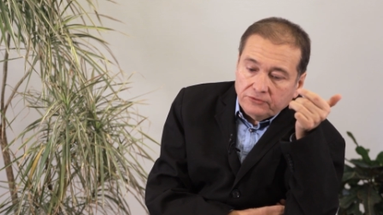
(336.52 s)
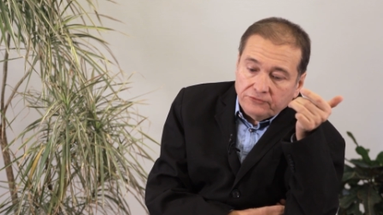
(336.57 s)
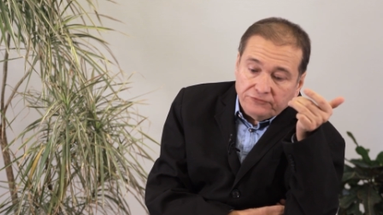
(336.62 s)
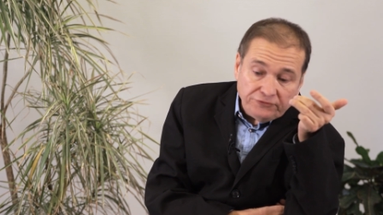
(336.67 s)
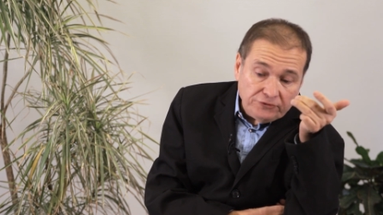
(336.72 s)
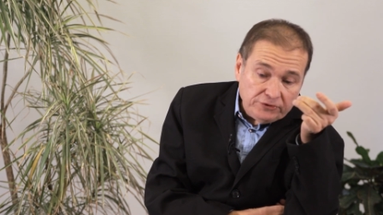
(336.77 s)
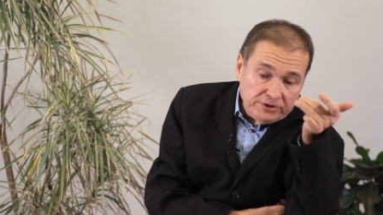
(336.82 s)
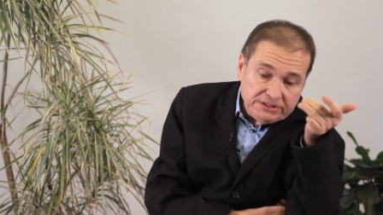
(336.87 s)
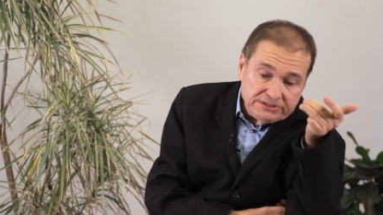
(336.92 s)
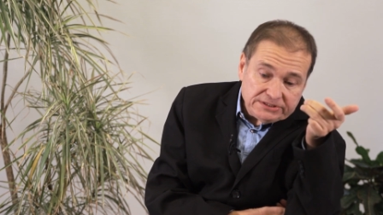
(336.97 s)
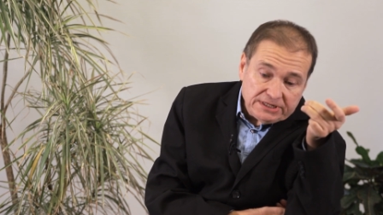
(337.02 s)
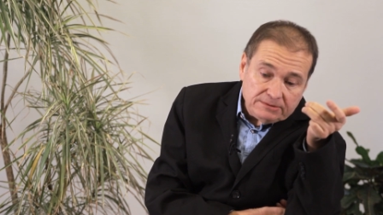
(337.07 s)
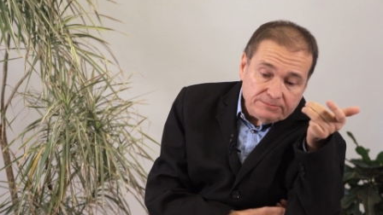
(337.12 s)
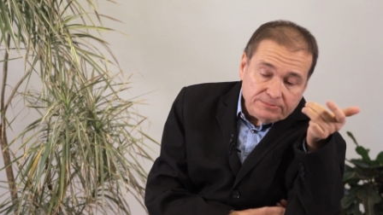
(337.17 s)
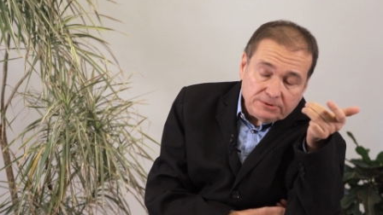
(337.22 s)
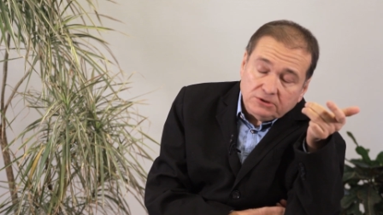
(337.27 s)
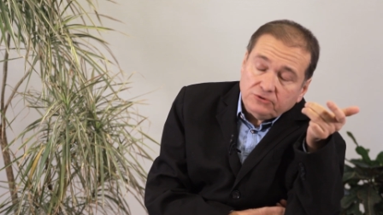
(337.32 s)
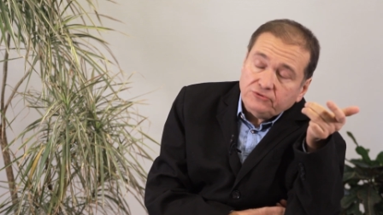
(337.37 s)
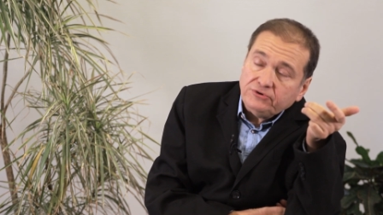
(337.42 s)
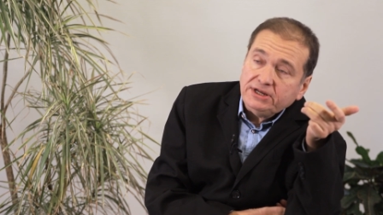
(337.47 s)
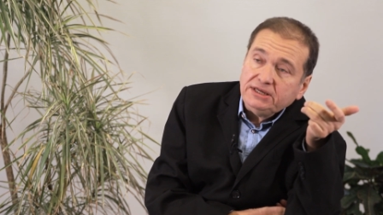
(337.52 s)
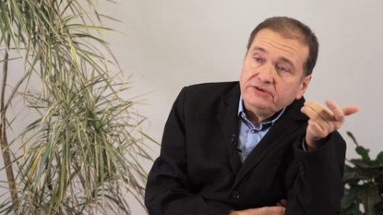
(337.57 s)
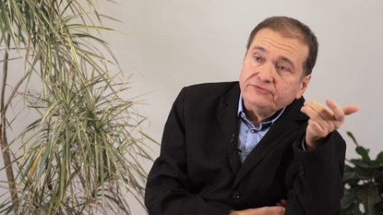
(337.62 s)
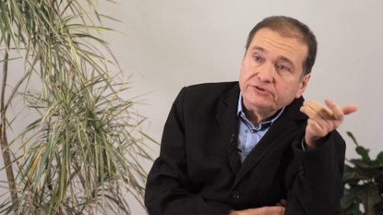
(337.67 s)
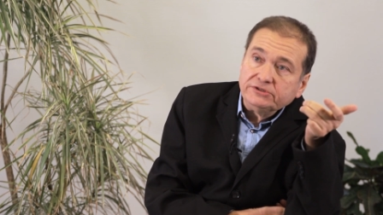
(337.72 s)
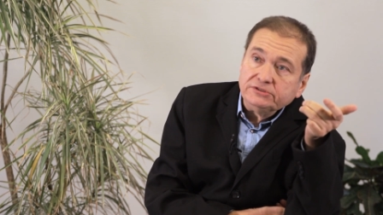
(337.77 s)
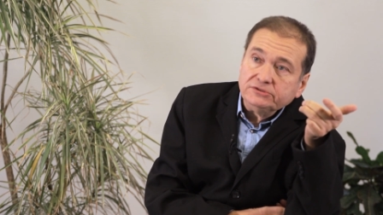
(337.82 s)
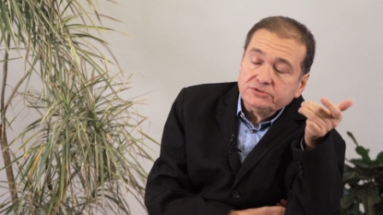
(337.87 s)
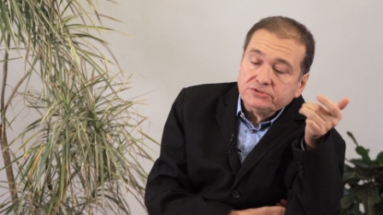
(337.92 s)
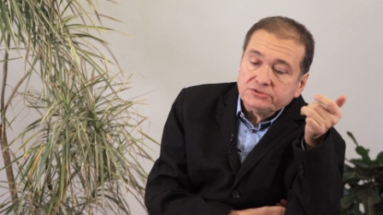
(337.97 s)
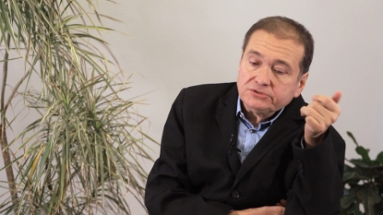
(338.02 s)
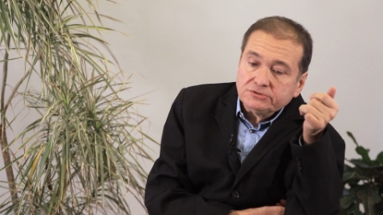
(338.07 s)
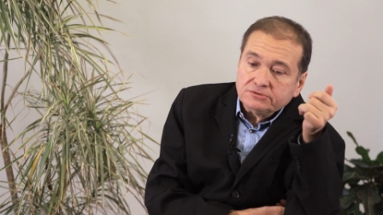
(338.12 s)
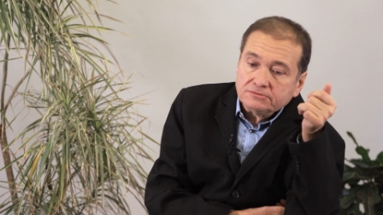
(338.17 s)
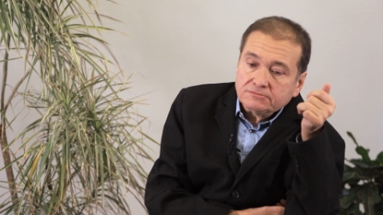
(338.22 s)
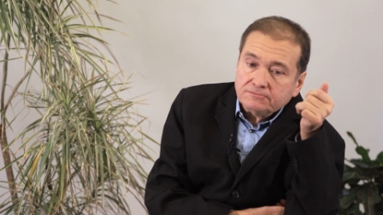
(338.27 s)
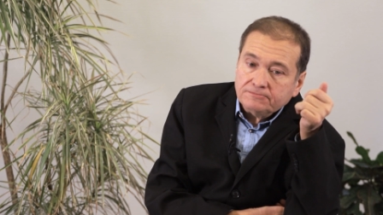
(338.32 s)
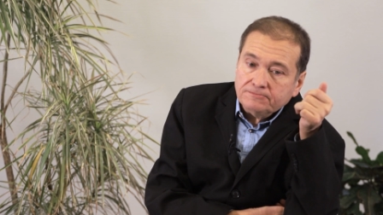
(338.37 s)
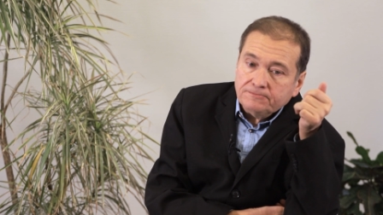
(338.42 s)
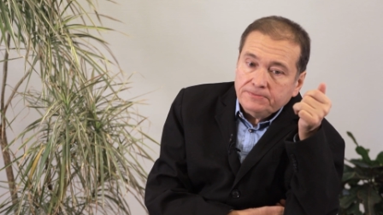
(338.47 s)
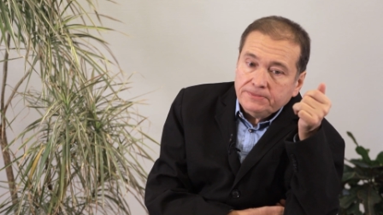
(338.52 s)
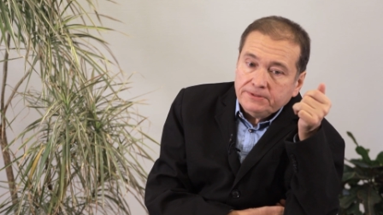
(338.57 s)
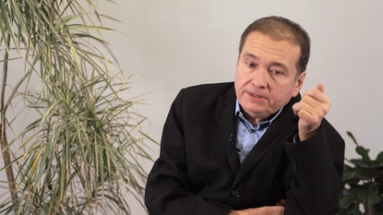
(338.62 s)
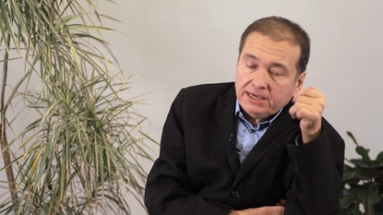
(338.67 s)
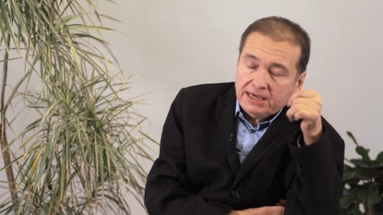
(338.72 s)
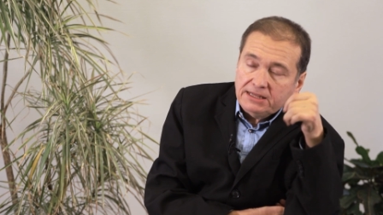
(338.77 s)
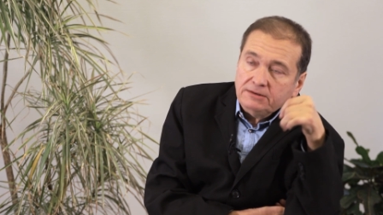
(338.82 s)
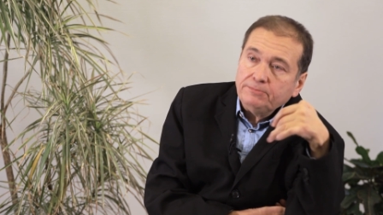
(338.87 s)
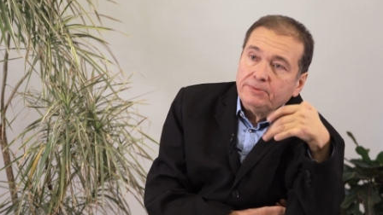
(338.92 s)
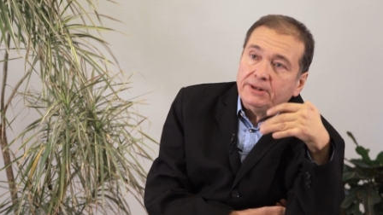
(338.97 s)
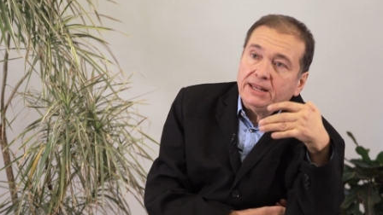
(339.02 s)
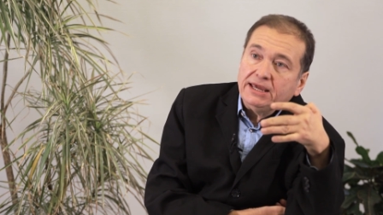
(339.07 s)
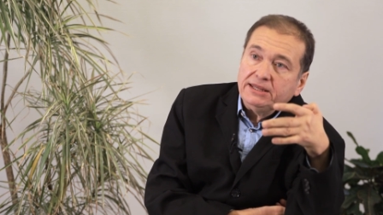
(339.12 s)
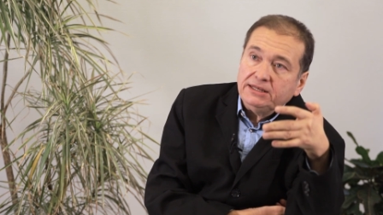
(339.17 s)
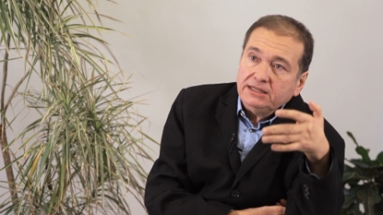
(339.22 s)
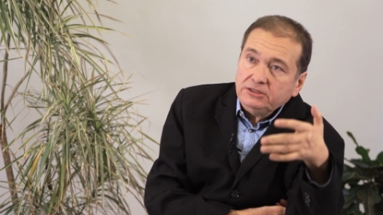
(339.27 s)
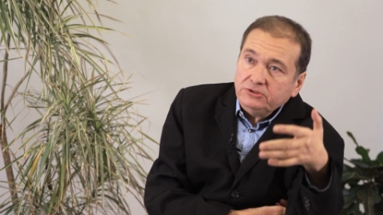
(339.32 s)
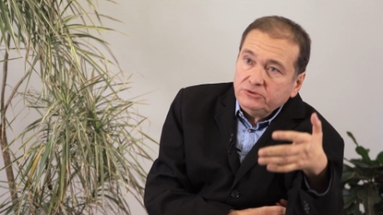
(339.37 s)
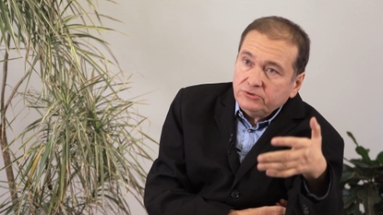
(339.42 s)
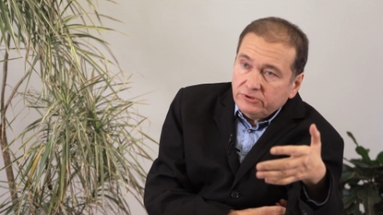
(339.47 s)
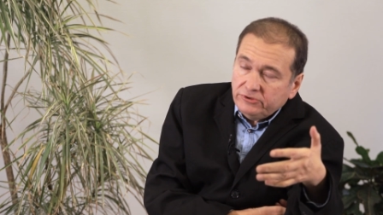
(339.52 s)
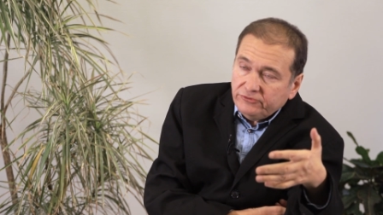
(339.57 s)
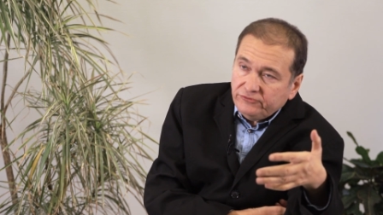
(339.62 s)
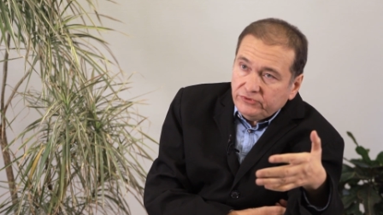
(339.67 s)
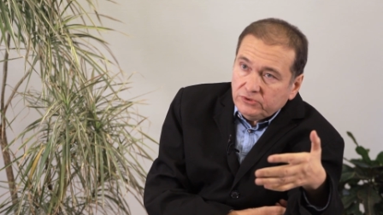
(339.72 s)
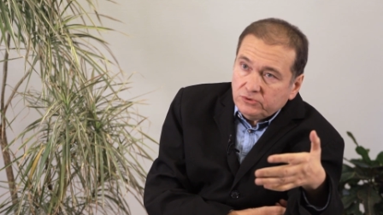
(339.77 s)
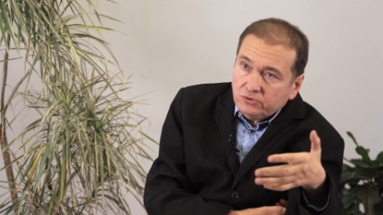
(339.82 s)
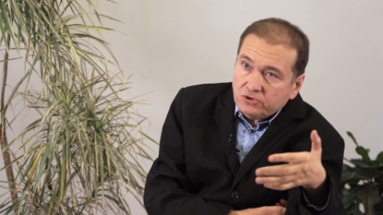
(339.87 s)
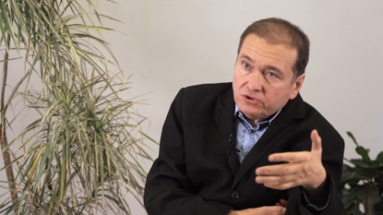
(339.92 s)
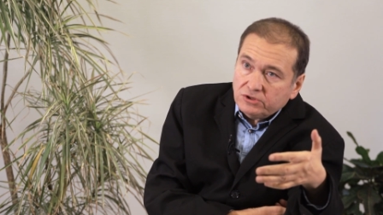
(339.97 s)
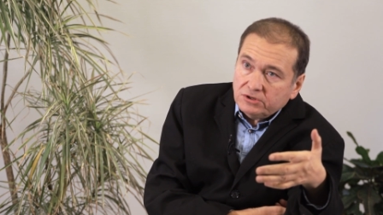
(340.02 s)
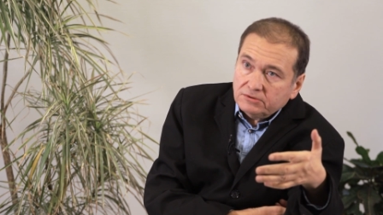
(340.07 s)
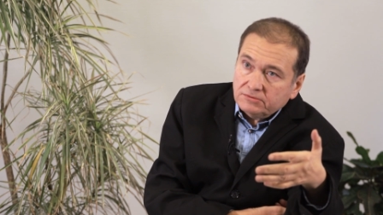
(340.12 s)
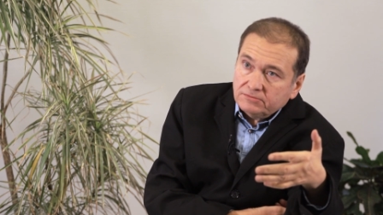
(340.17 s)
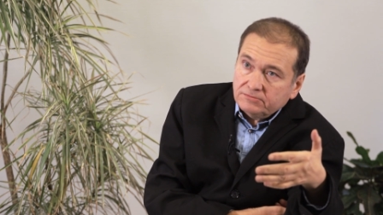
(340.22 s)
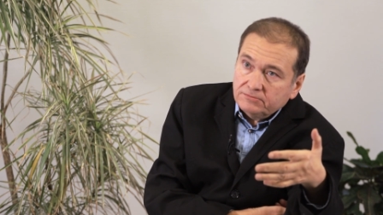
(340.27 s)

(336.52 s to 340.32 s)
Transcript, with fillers: For example, ravens can plan into the future